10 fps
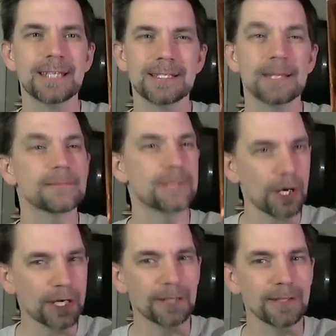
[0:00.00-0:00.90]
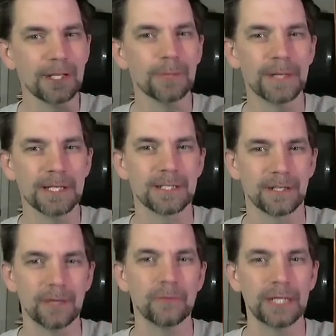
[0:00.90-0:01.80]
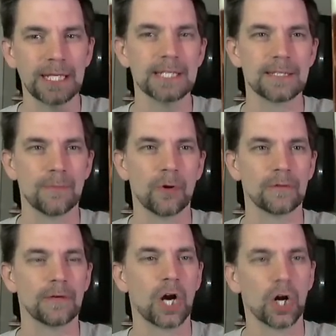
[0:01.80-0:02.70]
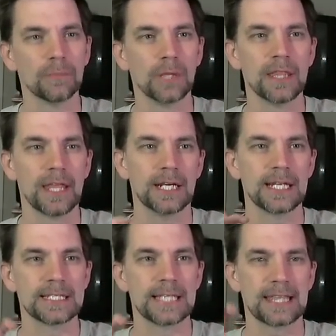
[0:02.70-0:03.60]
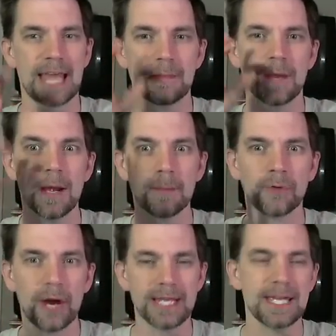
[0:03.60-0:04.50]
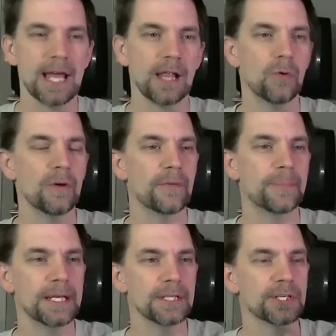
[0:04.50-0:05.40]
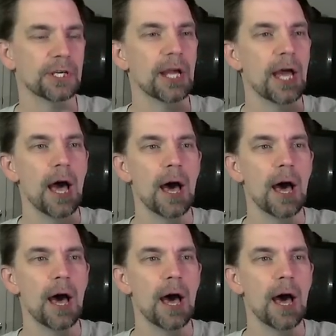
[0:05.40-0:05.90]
a darker than your Pilsner. It really is more of a caramel than it is like that bright yellow of a Pilsner.